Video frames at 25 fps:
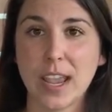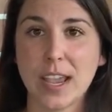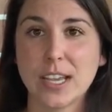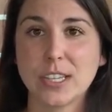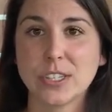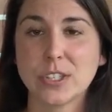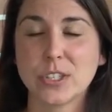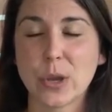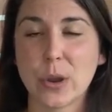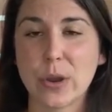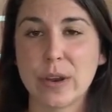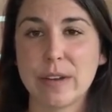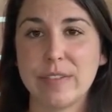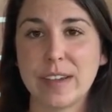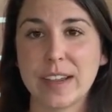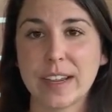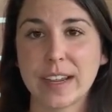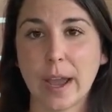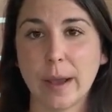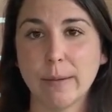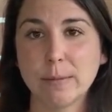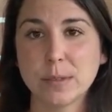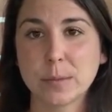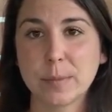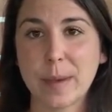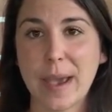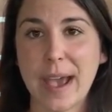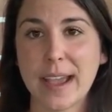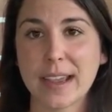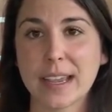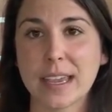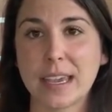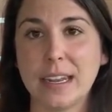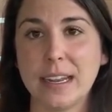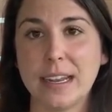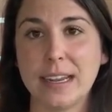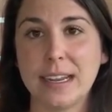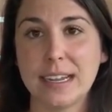So if it comes
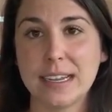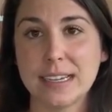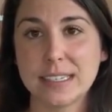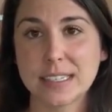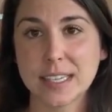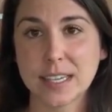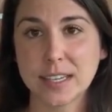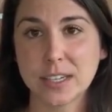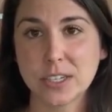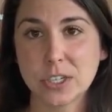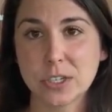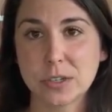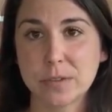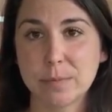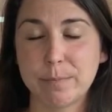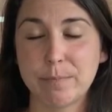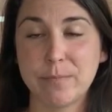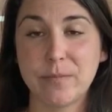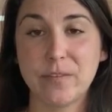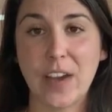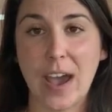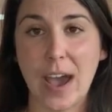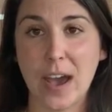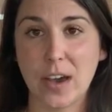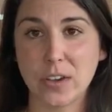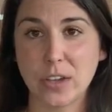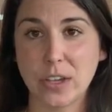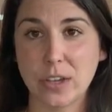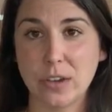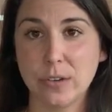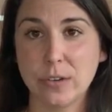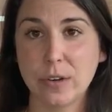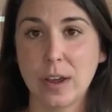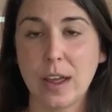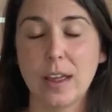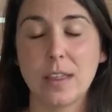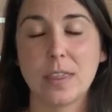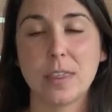back and it is under
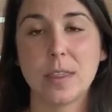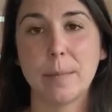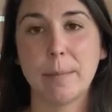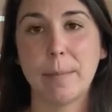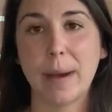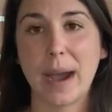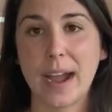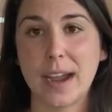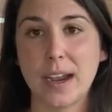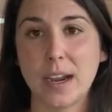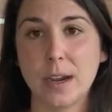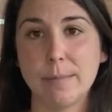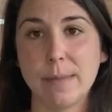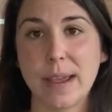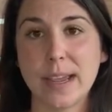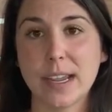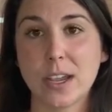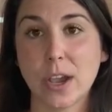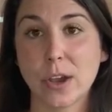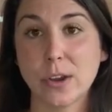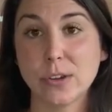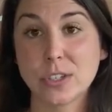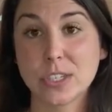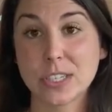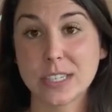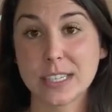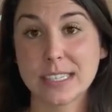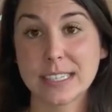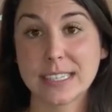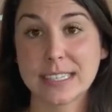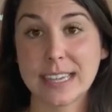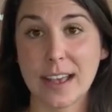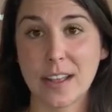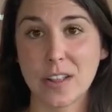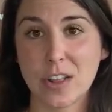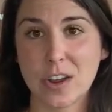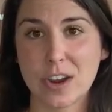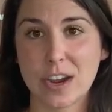value, the buyer may go to the
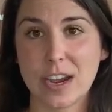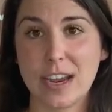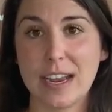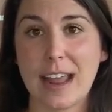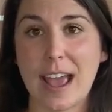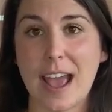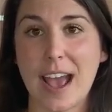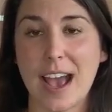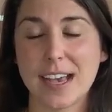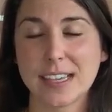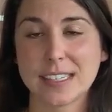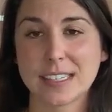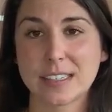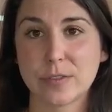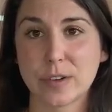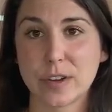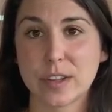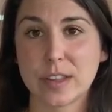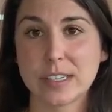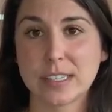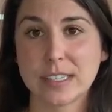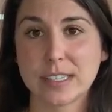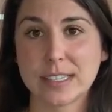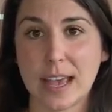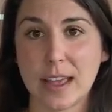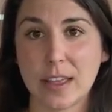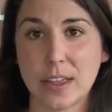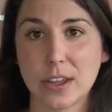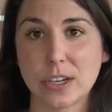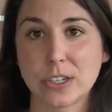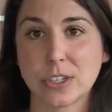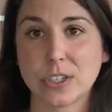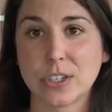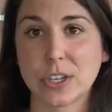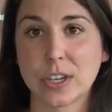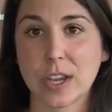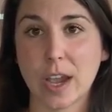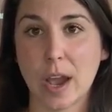seller and ask for the
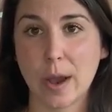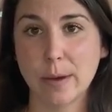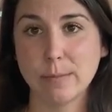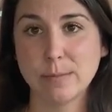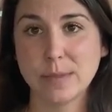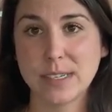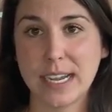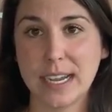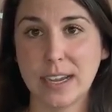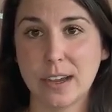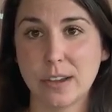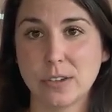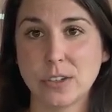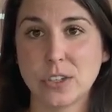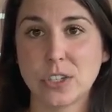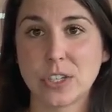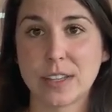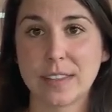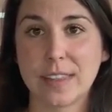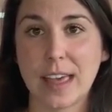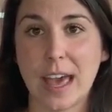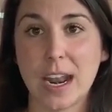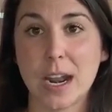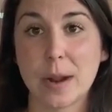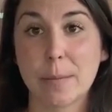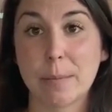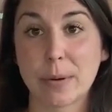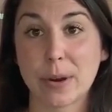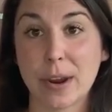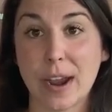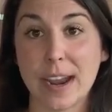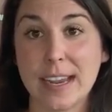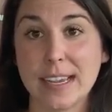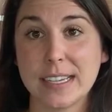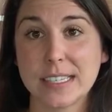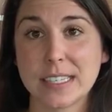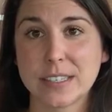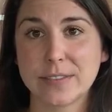seller to come down to that
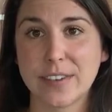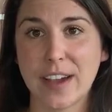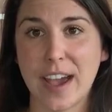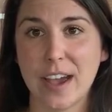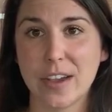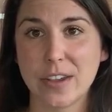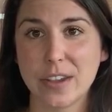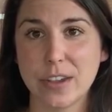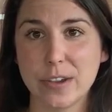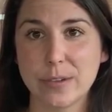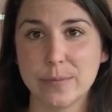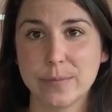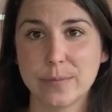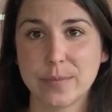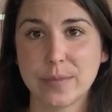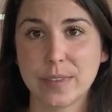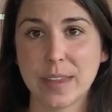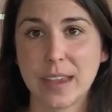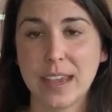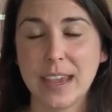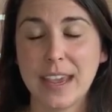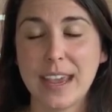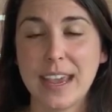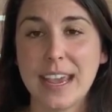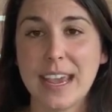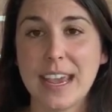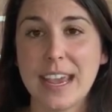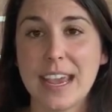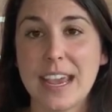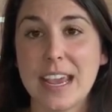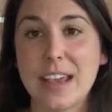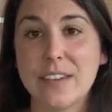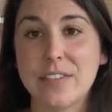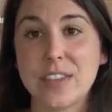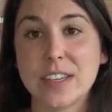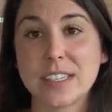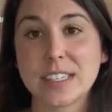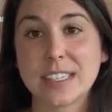appraised value.
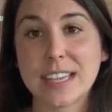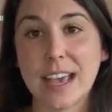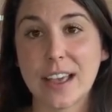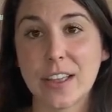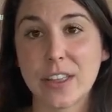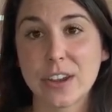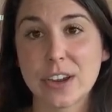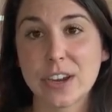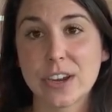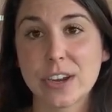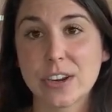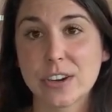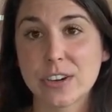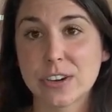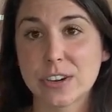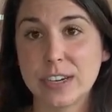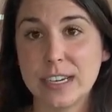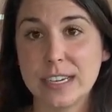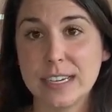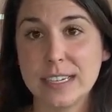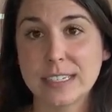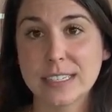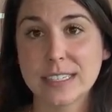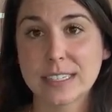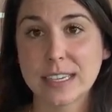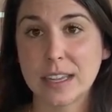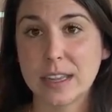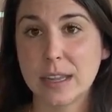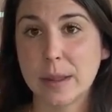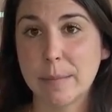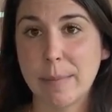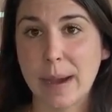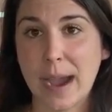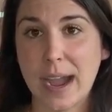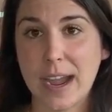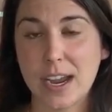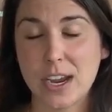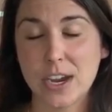If the seller agrees and the
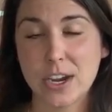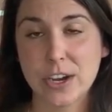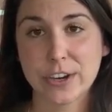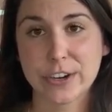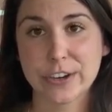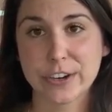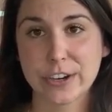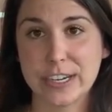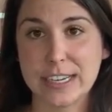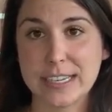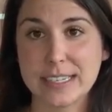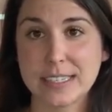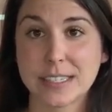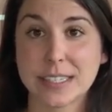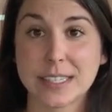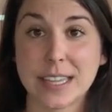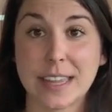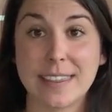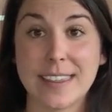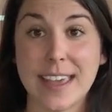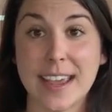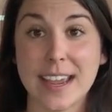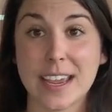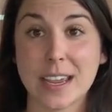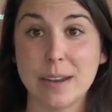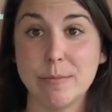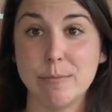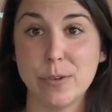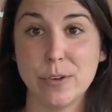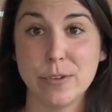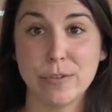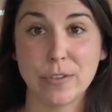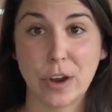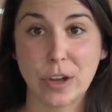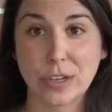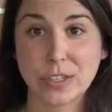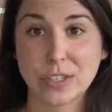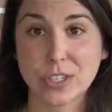buyer agrees, then they can
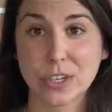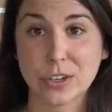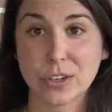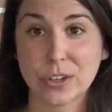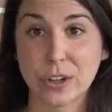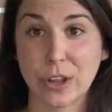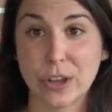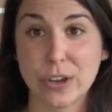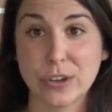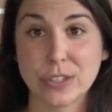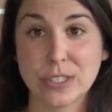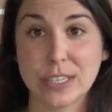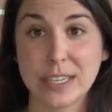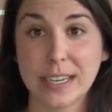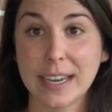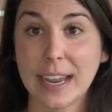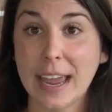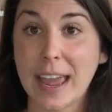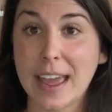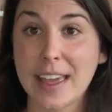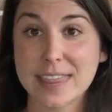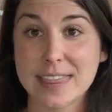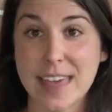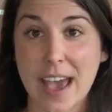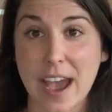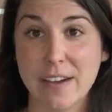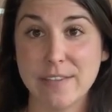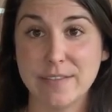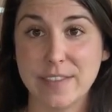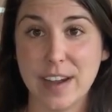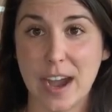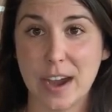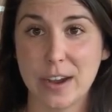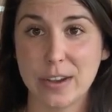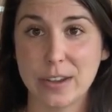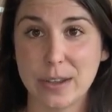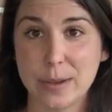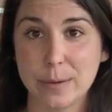move on to closing at that
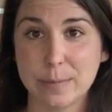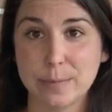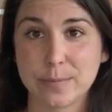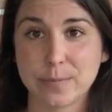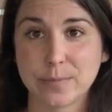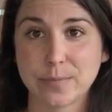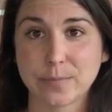value.